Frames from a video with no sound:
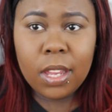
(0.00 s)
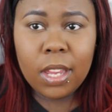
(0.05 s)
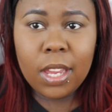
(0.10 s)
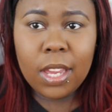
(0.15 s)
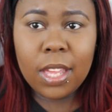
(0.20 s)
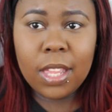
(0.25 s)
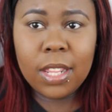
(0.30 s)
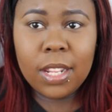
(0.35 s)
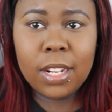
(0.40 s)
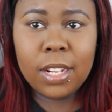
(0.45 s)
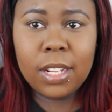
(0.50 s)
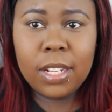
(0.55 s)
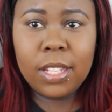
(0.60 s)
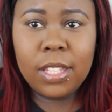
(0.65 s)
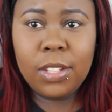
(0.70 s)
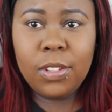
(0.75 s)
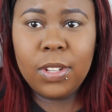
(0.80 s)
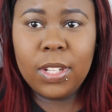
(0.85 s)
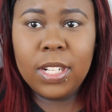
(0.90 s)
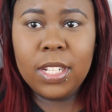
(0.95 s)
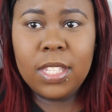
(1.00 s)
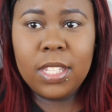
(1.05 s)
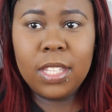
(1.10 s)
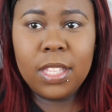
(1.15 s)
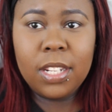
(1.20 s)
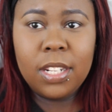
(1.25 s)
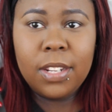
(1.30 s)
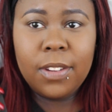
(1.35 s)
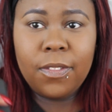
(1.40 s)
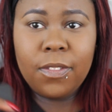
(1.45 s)
And you can see
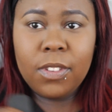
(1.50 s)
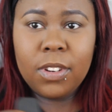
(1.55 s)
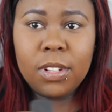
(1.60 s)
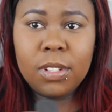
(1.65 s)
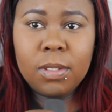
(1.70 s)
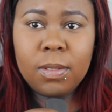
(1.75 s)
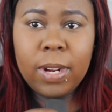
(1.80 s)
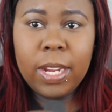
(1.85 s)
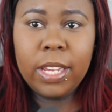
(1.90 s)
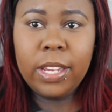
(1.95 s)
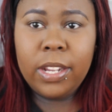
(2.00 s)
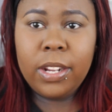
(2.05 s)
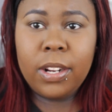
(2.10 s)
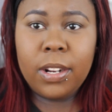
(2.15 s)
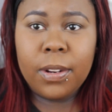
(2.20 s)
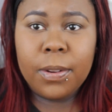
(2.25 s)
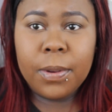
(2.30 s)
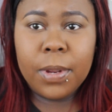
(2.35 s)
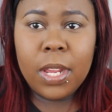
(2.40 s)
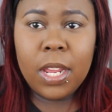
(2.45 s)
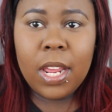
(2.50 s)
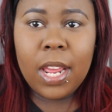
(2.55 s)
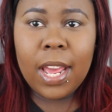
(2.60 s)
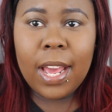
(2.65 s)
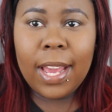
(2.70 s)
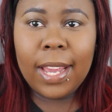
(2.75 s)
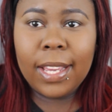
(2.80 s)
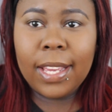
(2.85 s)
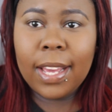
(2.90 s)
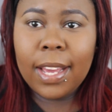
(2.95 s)
the difference right here.
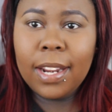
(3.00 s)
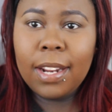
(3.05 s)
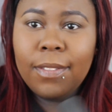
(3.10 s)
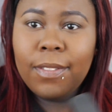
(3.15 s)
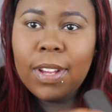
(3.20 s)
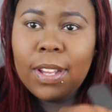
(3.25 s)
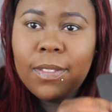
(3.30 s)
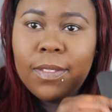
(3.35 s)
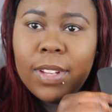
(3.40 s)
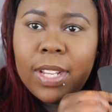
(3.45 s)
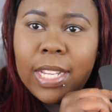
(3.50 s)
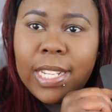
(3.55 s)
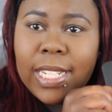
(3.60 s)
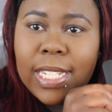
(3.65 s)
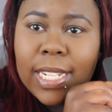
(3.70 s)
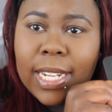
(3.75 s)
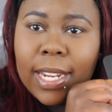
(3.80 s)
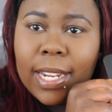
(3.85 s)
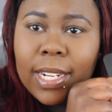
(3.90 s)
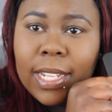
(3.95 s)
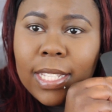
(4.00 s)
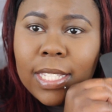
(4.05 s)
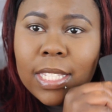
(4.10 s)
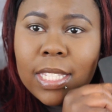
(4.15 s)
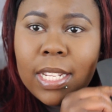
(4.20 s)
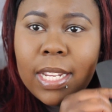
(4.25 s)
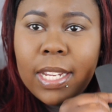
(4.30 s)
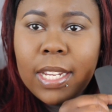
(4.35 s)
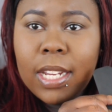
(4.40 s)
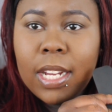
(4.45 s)
I kind of have a tiny
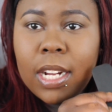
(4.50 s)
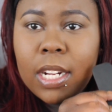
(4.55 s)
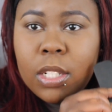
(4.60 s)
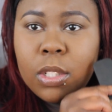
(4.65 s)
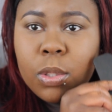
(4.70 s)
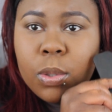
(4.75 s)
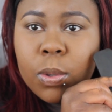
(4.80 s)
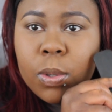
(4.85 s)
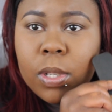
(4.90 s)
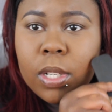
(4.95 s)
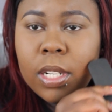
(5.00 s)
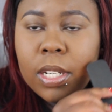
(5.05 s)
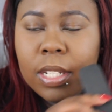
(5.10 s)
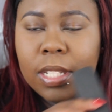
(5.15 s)
slight contour.